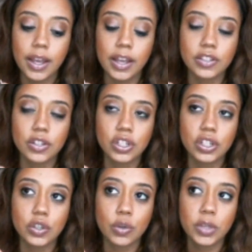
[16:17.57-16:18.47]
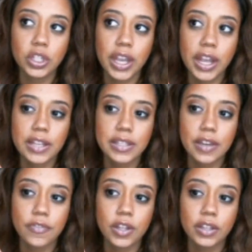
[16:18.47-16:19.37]
Because there's just so much chaos,
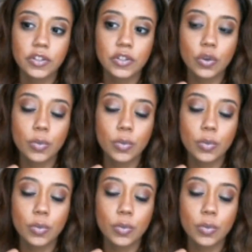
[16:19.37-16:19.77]
and I feel like there's so